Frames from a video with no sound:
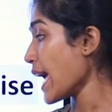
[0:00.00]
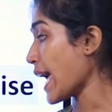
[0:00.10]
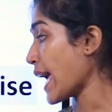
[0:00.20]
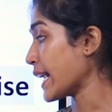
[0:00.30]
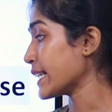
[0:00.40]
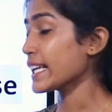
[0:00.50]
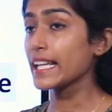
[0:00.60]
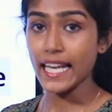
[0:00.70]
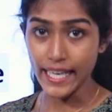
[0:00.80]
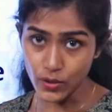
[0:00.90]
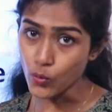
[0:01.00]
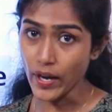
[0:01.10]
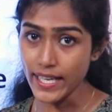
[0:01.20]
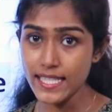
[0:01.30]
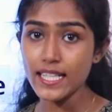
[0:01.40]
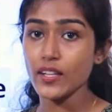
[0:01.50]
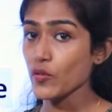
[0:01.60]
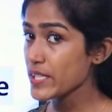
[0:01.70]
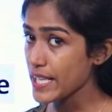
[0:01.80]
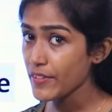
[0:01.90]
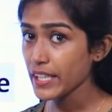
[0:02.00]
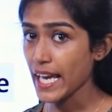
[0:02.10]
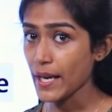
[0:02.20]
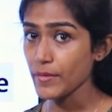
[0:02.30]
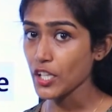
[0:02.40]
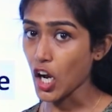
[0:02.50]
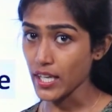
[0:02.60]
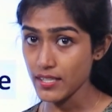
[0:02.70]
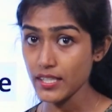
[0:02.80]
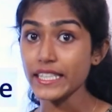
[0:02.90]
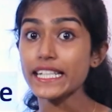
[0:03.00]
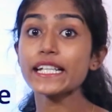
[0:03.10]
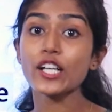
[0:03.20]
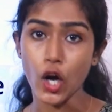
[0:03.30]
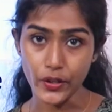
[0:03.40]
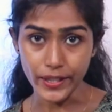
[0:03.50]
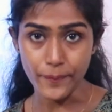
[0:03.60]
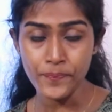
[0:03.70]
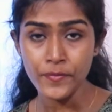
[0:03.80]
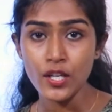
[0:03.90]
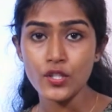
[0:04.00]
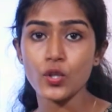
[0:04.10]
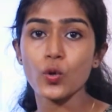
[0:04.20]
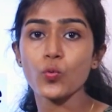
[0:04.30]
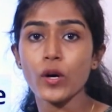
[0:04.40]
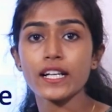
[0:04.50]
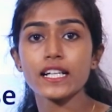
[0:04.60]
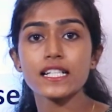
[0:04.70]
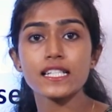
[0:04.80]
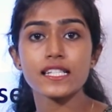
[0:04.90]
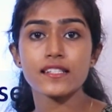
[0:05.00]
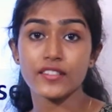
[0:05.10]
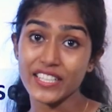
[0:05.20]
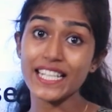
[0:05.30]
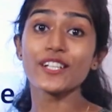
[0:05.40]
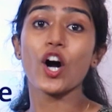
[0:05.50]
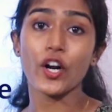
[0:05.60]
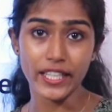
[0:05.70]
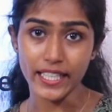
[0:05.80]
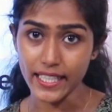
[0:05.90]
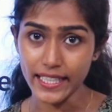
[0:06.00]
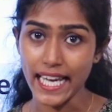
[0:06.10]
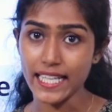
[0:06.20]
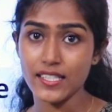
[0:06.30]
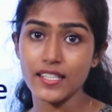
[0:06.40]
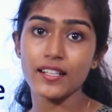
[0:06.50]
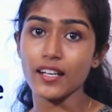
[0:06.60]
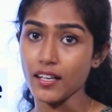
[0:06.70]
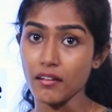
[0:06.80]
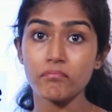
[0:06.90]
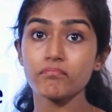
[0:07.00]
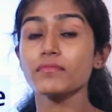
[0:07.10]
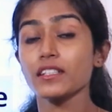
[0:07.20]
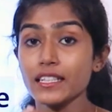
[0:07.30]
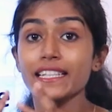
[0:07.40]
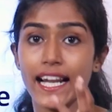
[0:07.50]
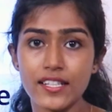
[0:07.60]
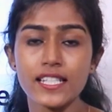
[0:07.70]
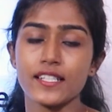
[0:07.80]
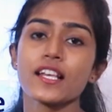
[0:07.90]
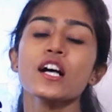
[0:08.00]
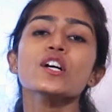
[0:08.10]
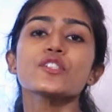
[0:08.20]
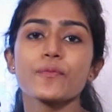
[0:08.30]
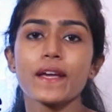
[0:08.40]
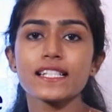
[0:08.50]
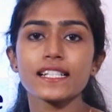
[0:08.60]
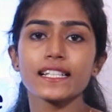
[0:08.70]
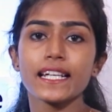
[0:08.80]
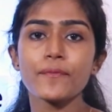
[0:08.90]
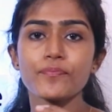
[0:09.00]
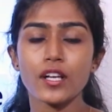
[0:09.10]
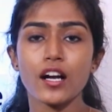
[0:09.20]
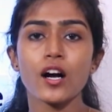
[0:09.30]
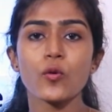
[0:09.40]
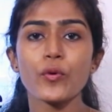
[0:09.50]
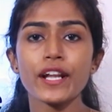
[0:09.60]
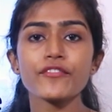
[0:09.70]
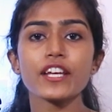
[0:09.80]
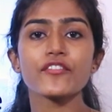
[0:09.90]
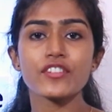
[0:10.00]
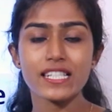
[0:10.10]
and likewise the receiver can be called as the decoder. So what is decoding in that sense? So basically when we are